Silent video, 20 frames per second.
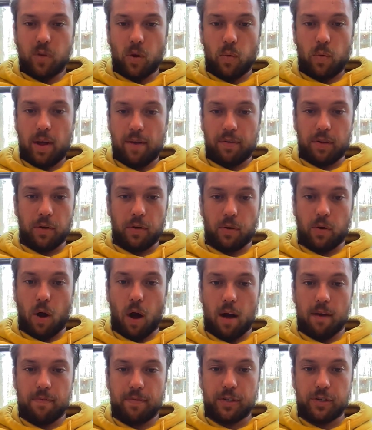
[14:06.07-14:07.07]
we have a little
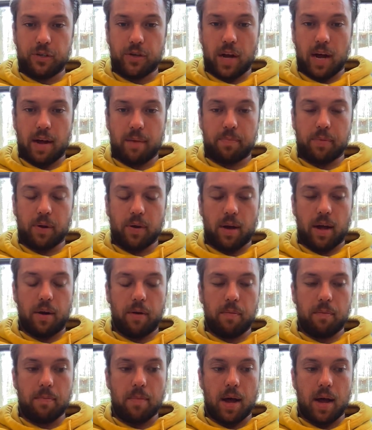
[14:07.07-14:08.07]
coffee shop. You know, I
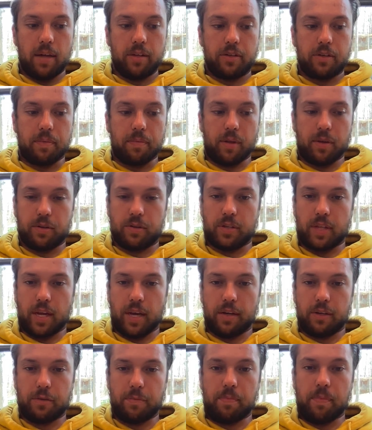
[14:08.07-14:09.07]
don't mind some of those
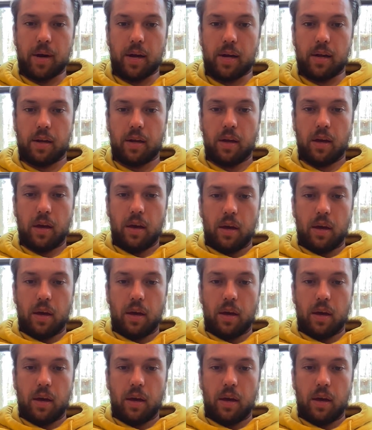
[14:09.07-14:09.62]
things, but